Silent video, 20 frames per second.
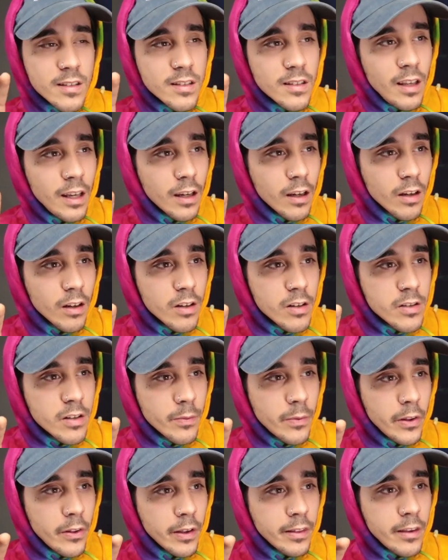sick or
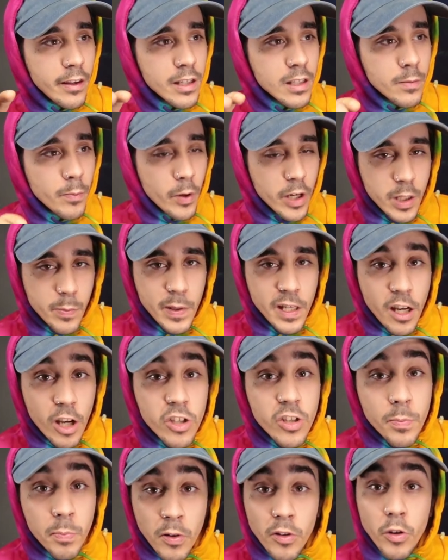something like this, but it's
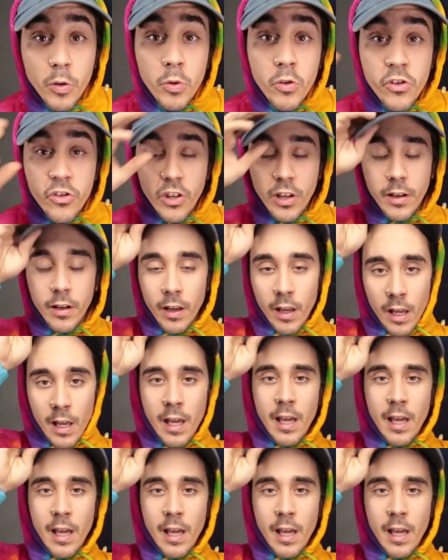because of pollution.